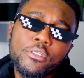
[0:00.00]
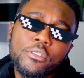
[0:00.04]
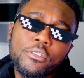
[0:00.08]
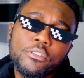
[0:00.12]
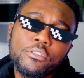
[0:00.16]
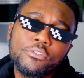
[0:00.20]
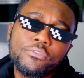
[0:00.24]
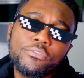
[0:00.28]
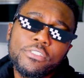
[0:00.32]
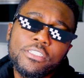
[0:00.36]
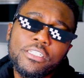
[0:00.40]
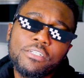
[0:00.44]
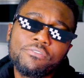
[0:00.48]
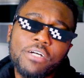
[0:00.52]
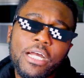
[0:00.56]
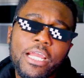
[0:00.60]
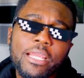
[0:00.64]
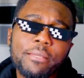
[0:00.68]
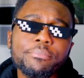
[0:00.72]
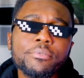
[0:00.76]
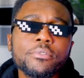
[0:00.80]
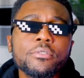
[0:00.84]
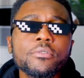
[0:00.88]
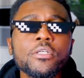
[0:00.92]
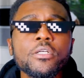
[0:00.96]
You feel the
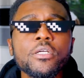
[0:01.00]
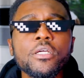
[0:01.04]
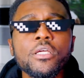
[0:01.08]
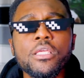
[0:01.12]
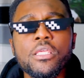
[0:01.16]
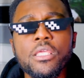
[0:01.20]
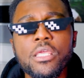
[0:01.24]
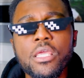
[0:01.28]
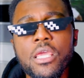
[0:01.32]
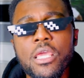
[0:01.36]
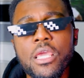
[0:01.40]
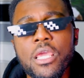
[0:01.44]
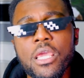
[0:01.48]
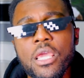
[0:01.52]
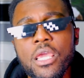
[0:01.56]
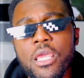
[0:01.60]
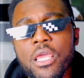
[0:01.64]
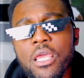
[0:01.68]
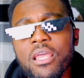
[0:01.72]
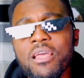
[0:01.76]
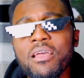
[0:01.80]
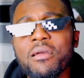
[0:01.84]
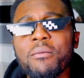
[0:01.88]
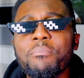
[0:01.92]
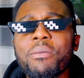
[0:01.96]
vibe?
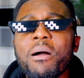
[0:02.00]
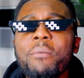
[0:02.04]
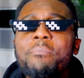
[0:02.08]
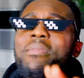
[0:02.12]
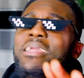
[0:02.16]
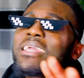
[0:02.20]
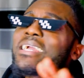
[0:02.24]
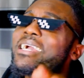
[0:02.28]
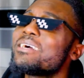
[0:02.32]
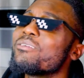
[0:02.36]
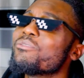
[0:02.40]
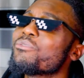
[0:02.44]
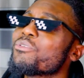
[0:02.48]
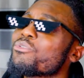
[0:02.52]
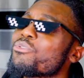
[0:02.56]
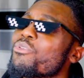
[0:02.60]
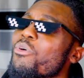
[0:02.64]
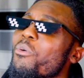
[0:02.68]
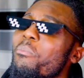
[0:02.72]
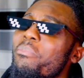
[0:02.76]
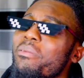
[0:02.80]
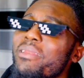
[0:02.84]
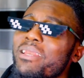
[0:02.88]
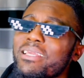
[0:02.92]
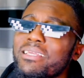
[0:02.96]
Yeah, but me cannot
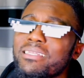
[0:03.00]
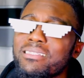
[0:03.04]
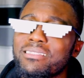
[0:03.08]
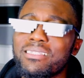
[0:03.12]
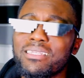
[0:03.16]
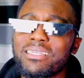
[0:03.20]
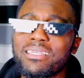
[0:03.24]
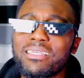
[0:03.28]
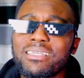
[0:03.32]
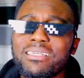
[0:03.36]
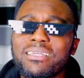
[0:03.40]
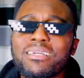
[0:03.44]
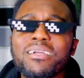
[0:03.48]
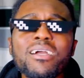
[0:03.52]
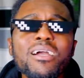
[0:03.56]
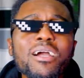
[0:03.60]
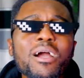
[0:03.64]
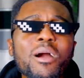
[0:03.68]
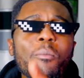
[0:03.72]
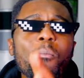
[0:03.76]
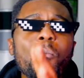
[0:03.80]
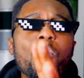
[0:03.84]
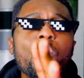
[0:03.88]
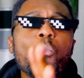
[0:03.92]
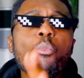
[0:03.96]
play.
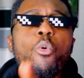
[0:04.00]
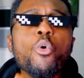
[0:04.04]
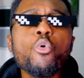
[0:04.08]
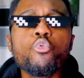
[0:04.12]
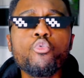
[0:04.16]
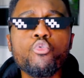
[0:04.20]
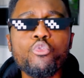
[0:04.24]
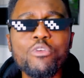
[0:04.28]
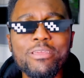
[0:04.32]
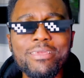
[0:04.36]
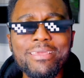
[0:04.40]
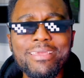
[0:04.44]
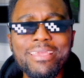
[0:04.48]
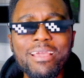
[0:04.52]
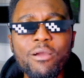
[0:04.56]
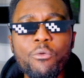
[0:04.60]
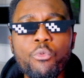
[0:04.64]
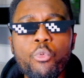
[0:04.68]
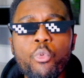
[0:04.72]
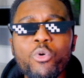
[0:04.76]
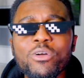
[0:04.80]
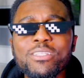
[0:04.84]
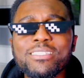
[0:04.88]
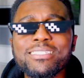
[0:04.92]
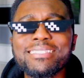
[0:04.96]
Moku hear
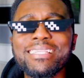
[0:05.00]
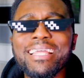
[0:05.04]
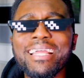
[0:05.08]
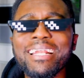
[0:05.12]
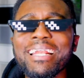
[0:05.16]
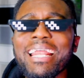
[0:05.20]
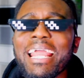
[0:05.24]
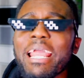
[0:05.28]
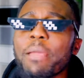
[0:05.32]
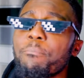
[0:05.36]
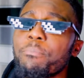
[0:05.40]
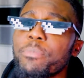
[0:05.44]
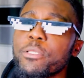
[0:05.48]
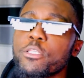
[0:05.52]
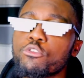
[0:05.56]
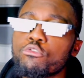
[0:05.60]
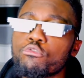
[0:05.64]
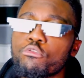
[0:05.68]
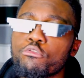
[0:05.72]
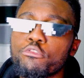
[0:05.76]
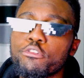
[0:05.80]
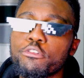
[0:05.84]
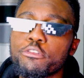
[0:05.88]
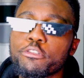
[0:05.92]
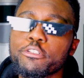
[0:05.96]
what the
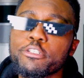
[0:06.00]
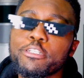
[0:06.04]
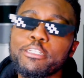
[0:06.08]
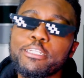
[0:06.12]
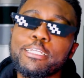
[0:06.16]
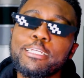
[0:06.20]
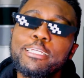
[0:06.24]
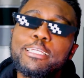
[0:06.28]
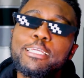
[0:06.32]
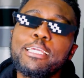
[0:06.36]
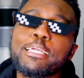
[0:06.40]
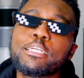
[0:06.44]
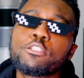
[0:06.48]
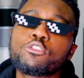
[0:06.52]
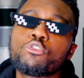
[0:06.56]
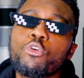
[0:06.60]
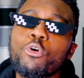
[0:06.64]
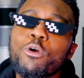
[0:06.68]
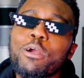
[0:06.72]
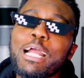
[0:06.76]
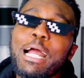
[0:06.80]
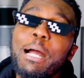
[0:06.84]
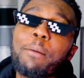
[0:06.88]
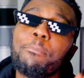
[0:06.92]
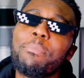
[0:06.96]
Epixode get
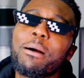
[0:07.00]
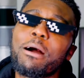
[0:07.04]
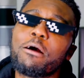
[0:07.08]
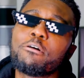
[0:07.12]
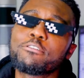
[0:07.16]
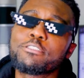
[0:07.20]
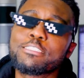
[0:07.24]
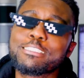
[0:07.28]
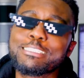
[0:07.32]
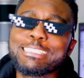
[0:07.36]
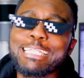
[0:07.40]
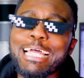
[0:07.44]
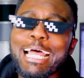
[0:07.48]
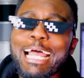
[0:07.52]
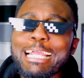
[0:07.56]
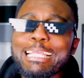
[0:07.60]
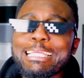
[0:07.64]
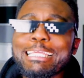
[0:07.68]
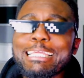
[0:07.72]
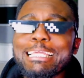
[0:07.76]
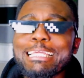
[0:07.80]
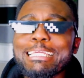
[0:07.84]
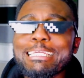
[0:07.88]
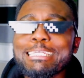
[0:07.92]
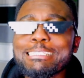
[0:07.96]
talk about that
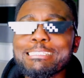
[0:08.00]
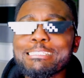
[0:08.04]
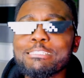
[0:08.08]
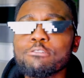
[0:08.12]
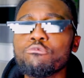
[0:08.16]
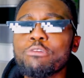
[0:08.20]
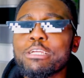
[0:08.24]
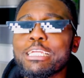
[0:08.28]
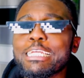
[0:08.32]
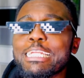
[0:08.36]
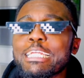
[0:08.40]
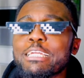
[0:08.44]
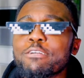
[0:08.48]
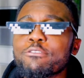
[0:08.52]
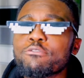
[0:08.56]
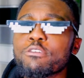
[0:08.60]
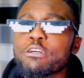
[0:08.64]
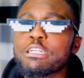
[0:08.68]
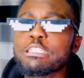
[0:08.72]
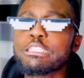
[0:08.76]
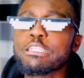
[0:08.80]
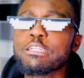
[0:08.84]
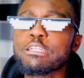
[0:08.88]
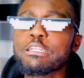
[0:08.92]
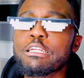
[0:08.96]
case where the
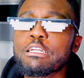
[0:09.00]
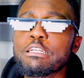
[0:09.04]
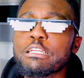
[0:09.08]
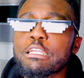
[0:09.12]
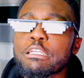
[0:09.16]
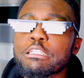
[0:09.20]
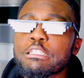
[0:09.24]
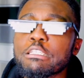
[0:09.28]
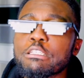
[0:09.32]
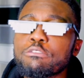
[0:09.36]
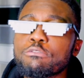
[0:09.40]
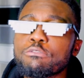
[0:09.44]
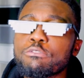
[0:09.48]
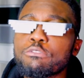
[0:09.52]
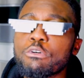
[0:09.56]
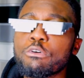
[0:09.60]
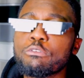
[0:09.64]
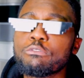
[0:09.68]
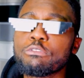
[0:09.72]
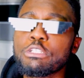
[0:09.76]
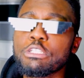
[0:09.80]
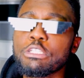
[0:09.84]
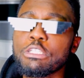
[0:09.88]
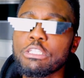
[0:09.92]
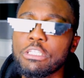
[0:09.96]
Fantana get
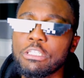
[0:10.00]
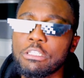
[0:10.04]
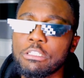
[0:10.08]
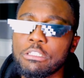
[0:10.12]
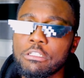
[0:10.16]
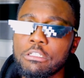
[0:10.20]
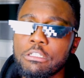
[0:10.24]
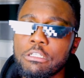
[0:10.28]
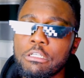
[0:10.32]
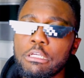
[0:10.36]
involved in.